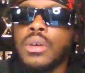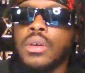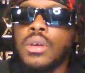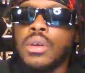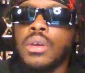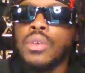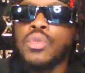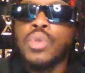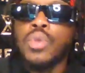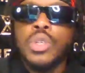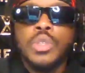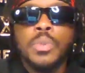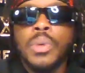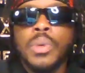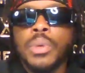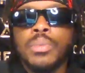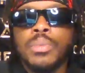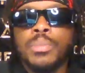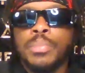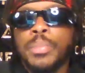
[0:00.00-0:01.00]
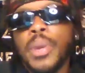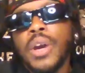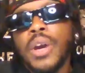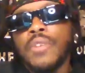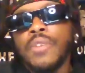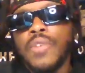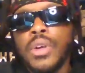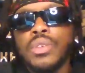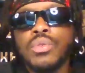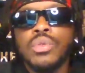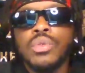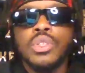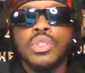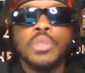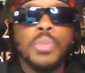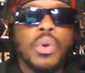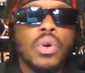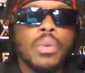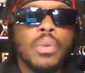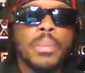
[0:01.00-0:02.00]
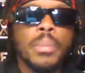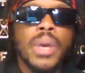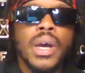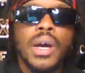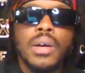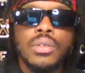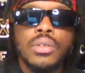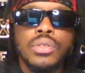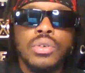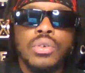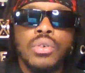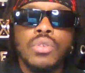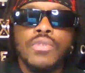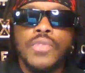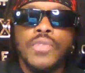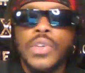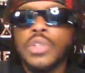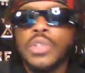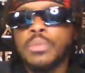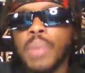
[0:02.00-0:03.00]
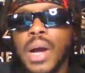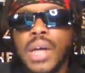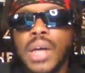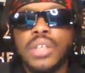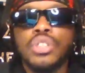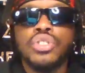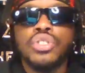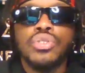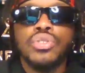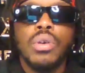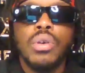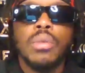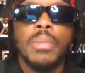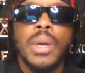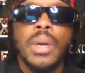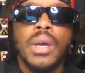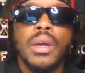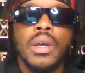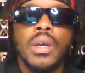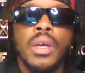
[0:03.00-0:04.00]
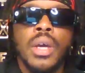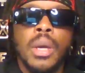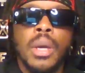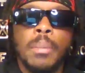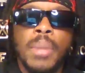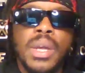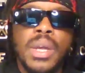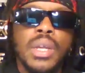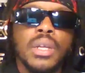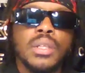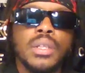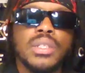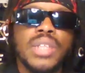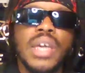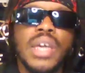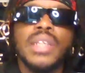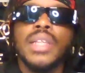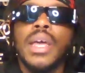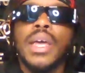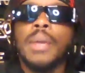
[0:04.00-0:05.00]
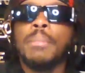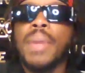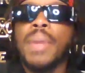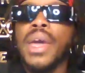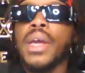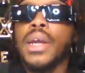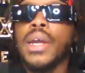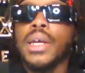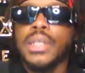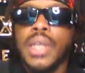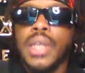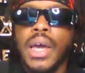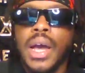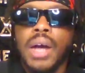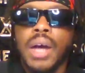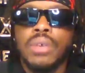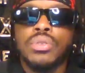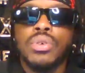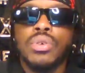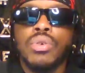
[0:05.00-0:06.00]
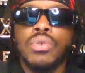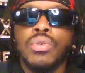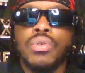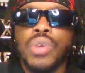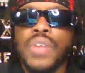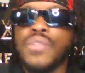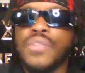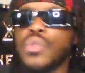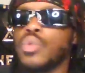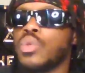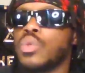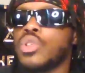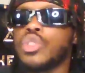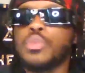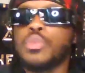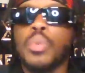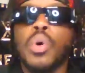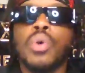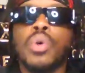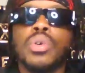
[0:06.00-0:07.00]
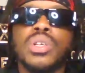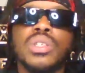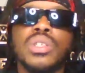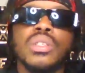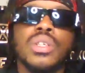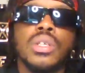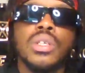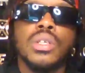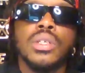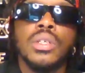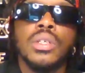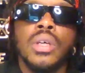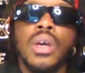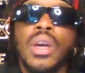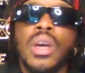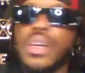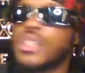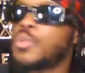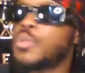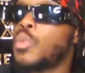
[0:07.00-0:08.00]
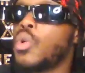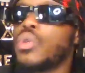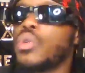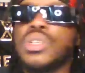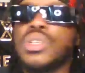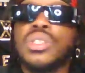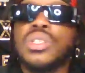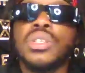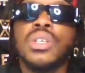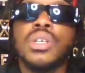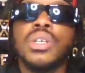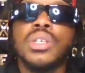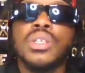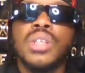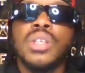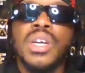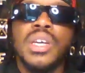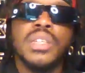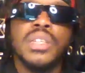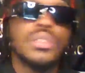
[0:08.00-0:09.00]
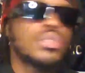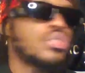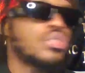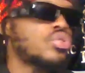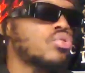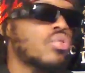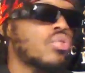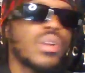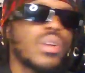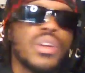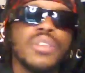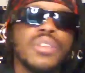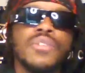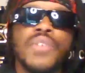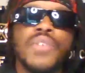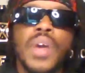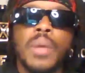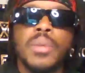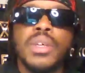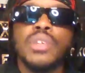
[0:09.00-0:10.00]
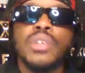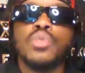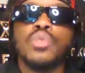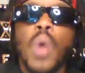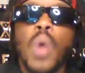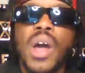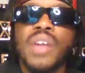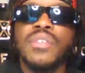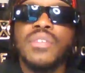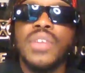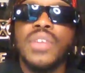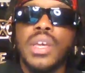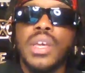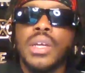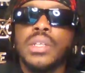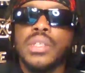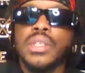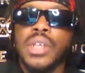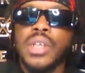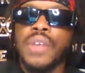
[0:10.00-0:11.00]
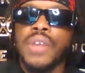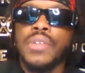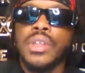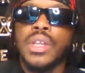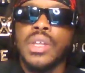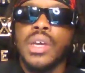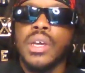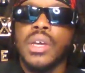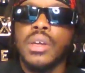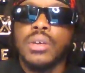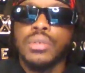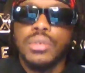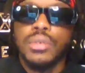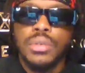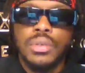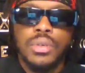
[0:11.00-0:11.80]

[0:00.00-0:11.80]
You want to paraphrase? You want a spoiled man household? First, bind a strong man. Meaning, take that man out that household if you want to spoil his good. And spoil his good is destroying his family, his wife, kids, and everything else.